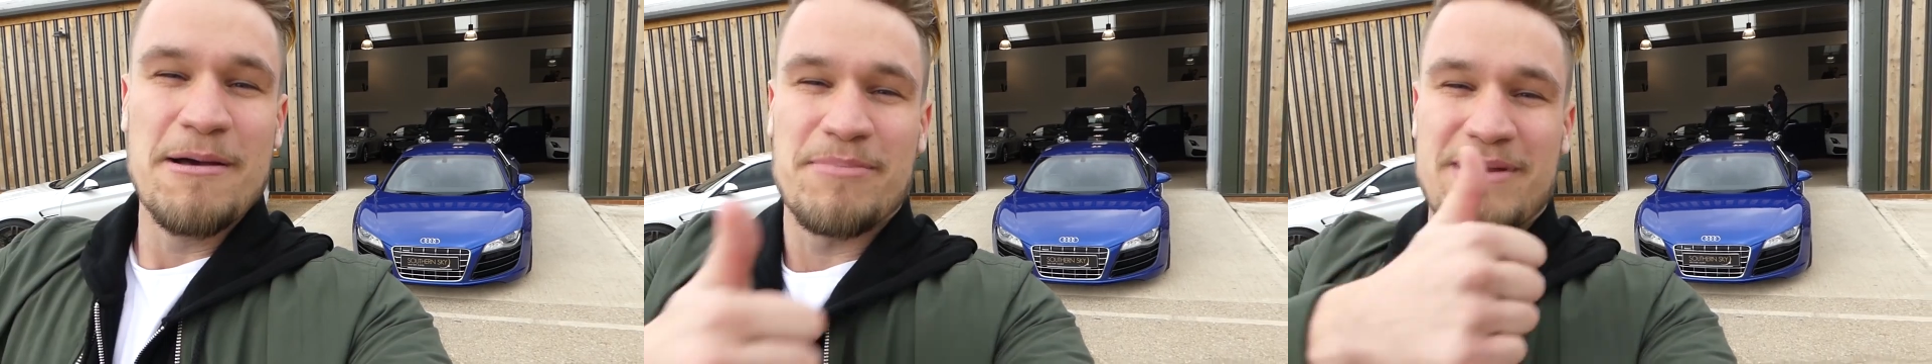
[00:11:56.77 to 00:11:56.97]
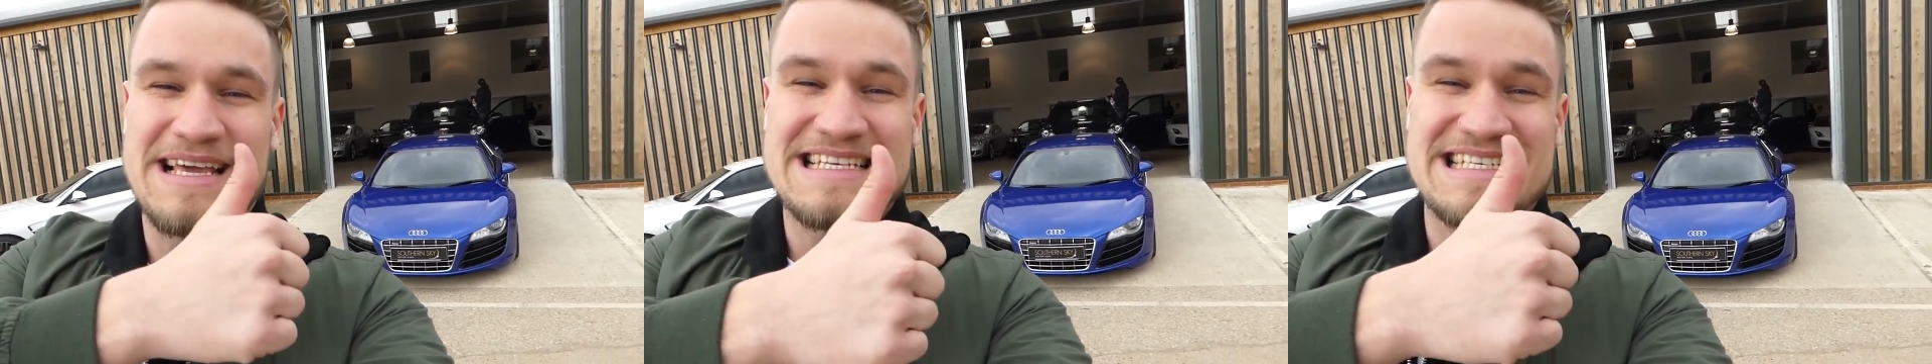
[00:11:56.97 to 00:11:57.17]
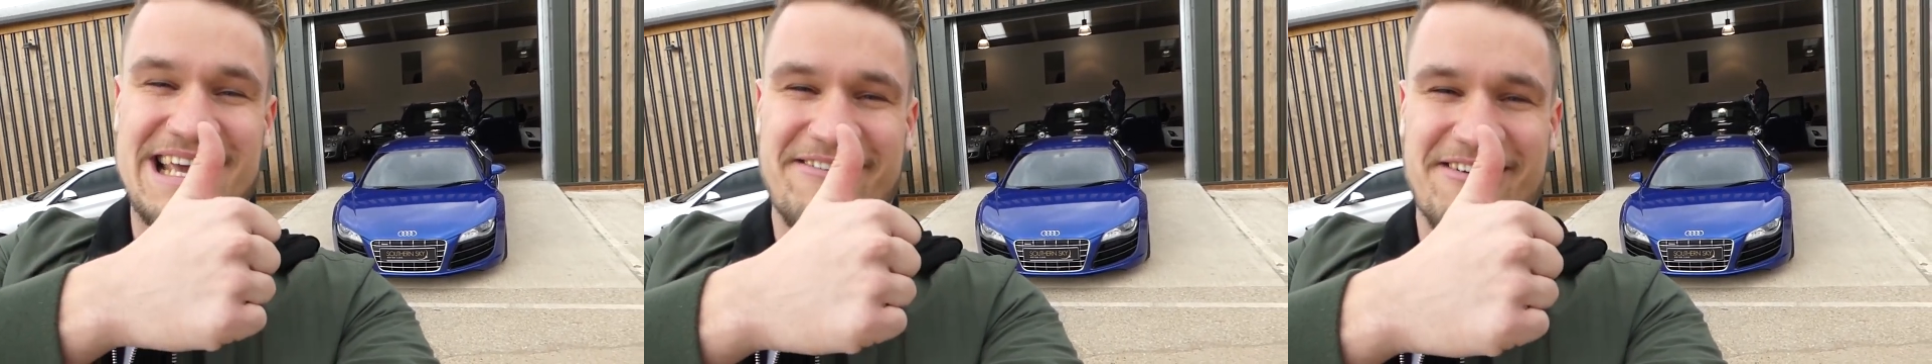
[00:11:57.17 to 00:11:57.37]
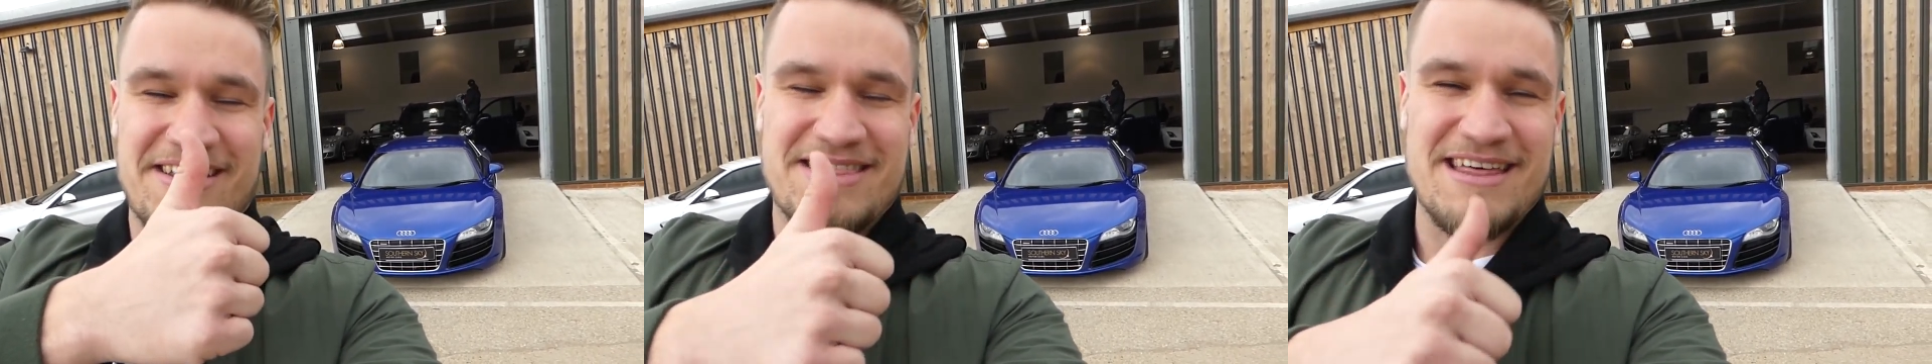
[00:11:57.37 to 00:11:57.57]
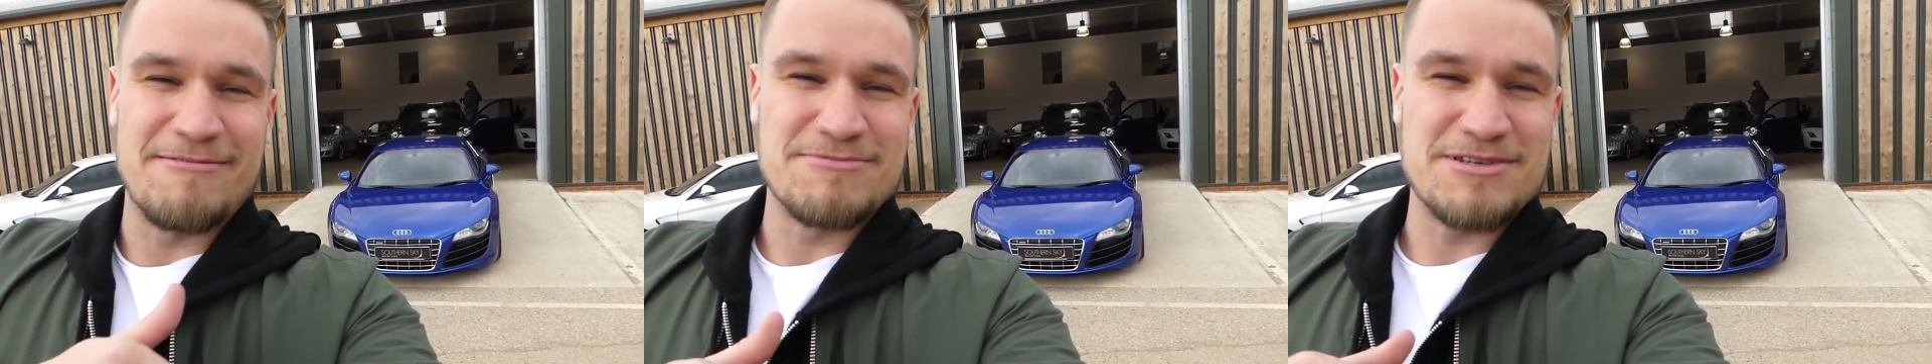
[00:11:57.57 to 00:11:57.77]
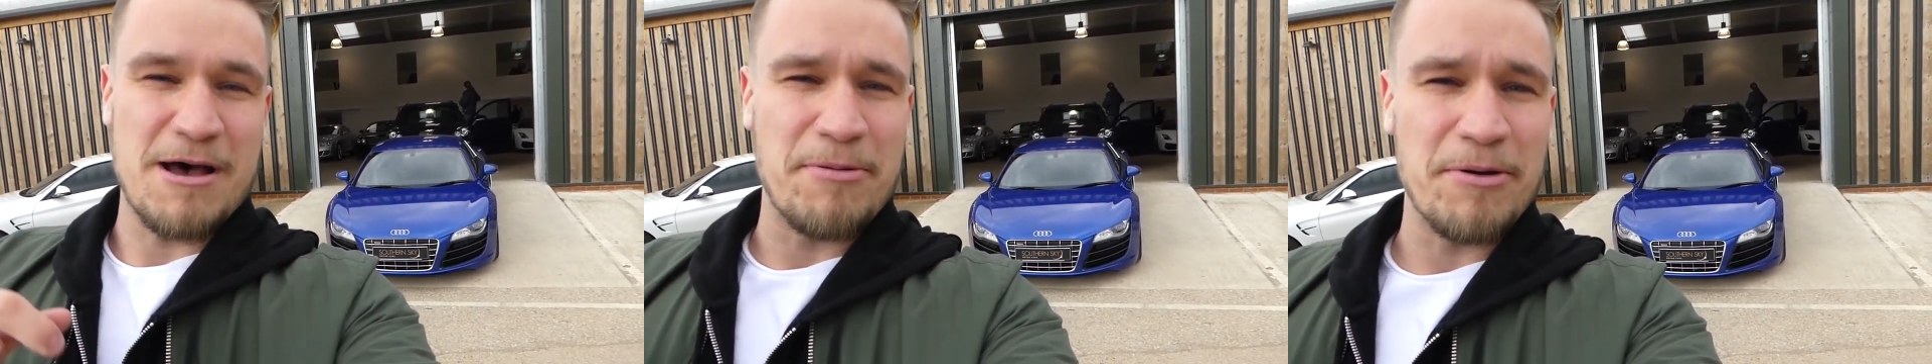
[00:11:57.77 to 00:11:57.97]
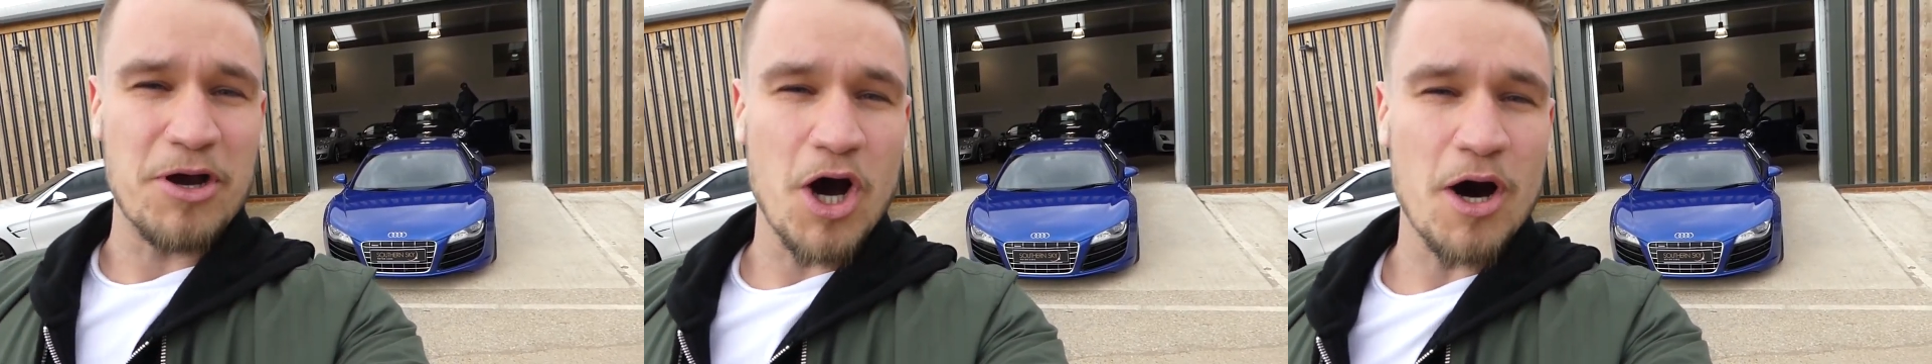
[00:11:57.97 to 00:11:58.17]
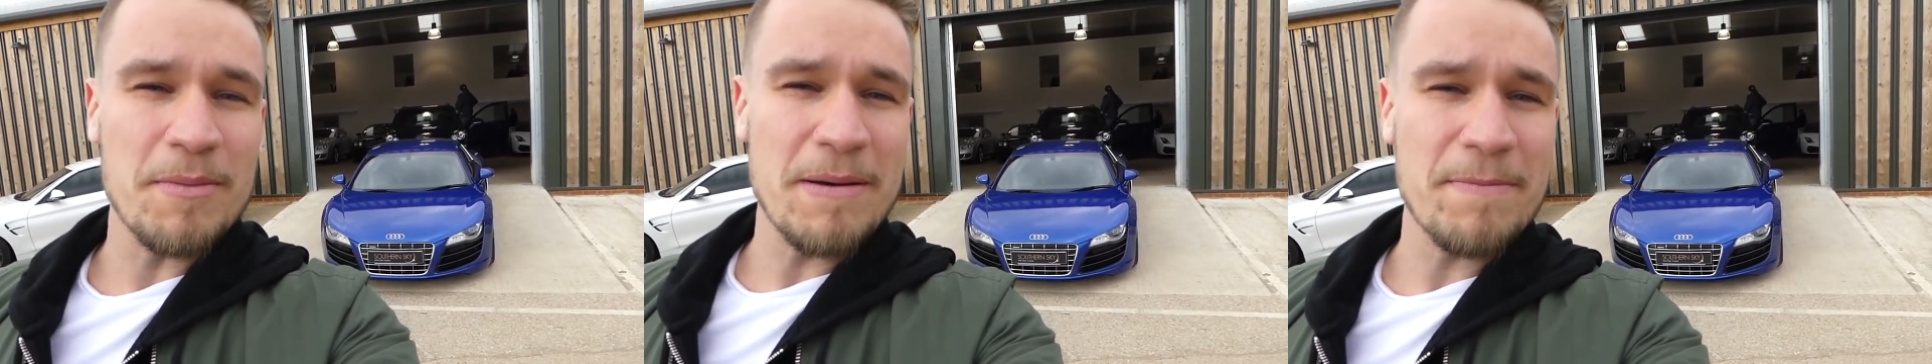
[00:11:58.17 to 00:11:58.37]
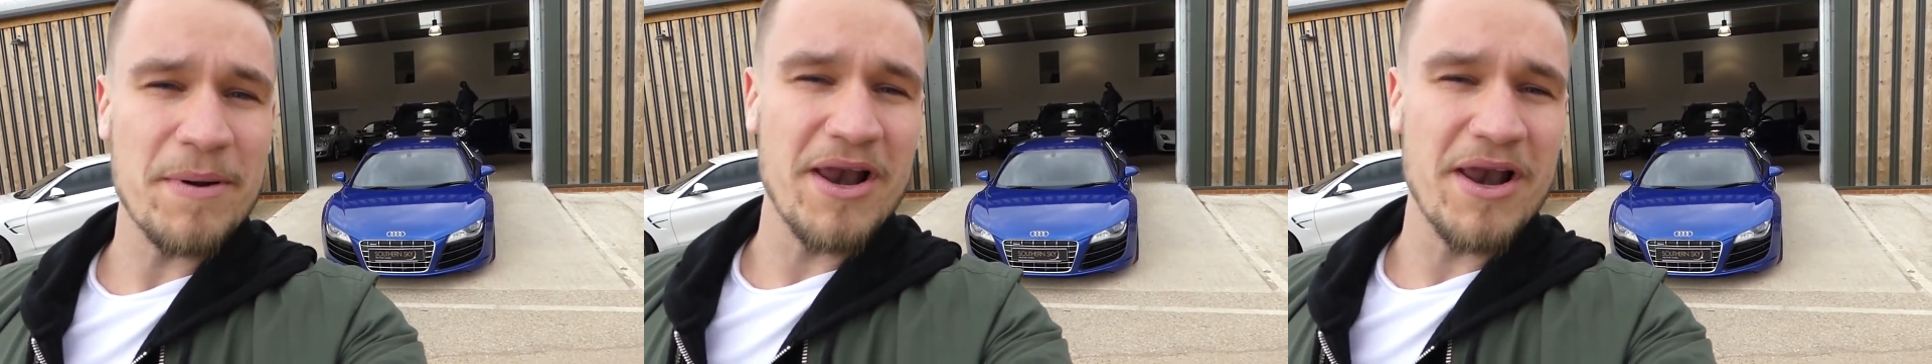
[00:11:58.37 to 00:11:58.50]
Please give it a thumbs up and comment